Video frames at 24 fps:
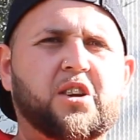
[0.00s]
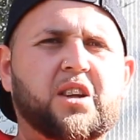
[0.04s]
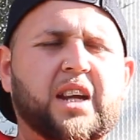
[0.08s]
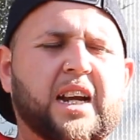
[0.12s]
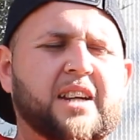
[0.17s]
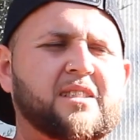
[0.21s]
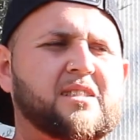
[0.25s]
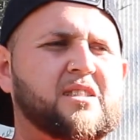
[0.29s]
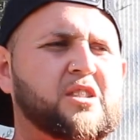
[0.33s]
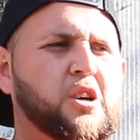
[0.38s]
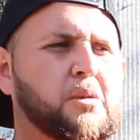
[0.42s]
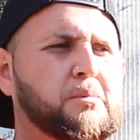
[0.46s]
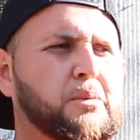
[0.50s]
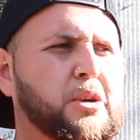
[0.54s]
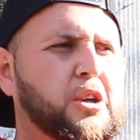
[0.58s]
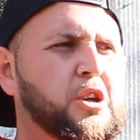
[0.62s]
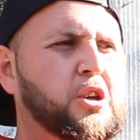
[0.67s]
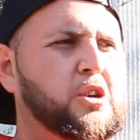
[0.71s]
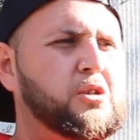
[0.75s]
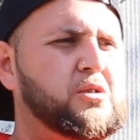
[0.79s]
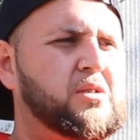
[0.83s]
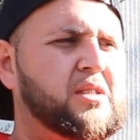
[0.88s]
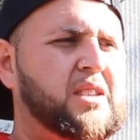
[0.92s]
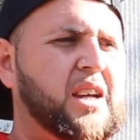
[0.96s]
light soap you
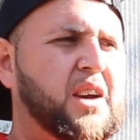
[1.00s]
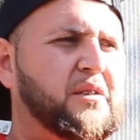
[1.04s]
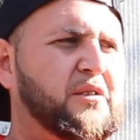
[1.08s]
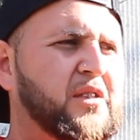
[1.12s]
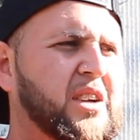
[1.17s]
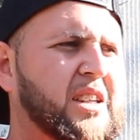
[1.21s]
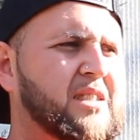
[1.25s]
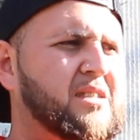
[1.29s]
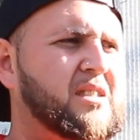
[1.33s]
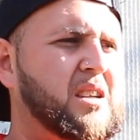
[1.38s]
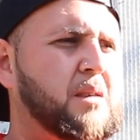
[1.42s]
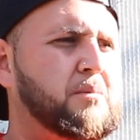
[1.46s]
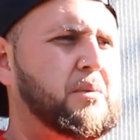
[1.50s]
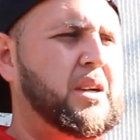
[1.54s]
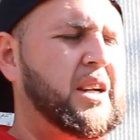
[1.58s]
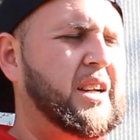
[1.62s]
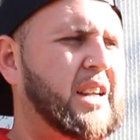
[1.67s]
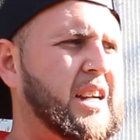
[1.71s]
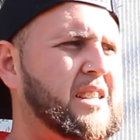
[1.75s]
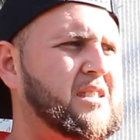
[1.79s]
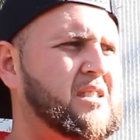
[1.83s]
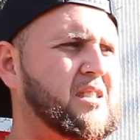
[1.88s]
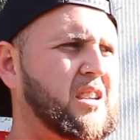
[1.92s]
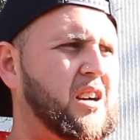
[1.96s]
use, definitely something
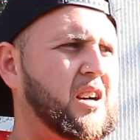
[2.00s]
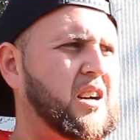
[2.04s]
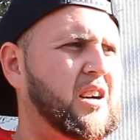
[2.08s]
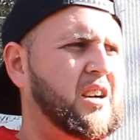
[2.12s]
that's